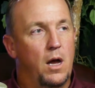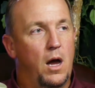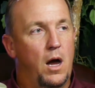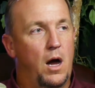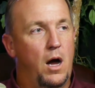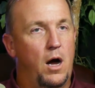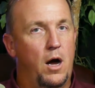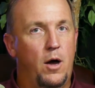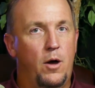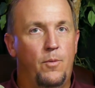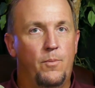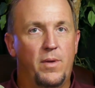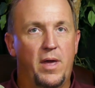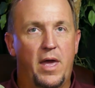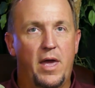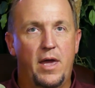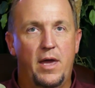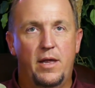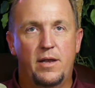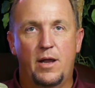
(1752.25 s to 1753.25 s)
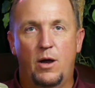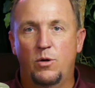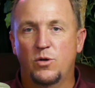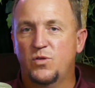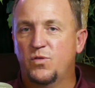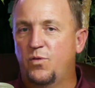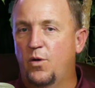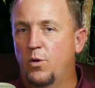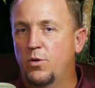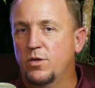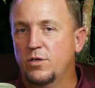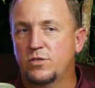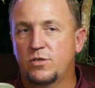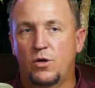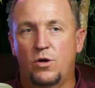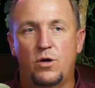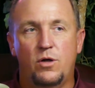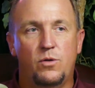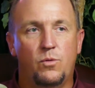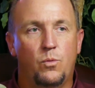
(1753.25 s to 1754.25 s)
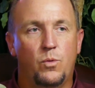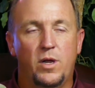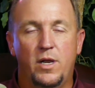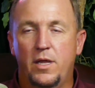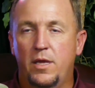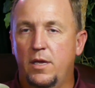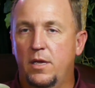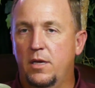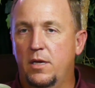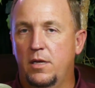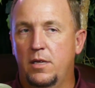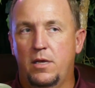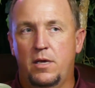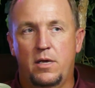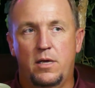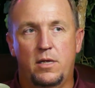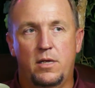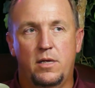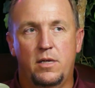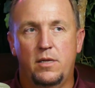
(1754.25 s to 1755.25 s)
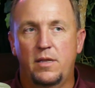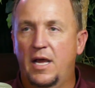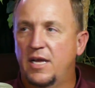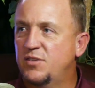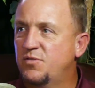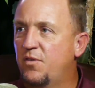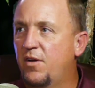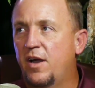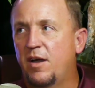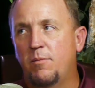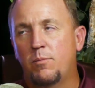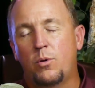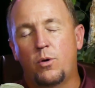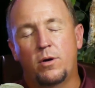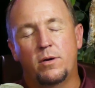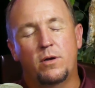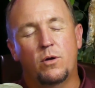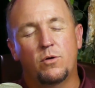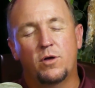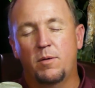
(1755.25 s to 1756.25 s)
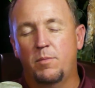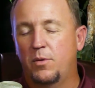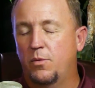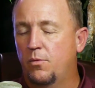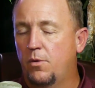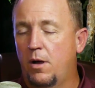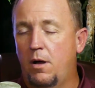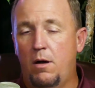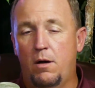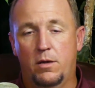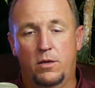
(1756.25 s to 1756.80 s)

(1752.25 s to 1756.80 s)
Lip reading: And I was focused on winning, and that's very important. Don't get me wrong.